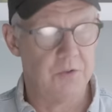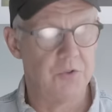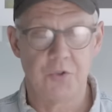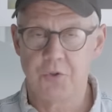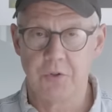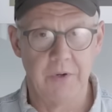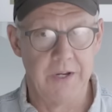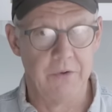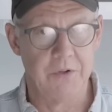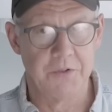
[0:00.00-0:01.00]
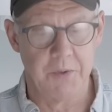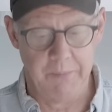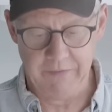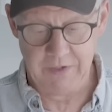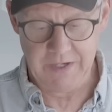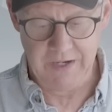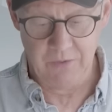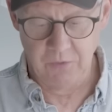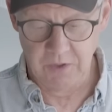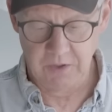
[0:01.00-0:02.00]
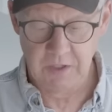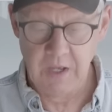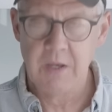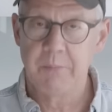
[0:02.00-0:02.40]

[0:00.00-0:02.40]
It's true, I don't use them every day at work,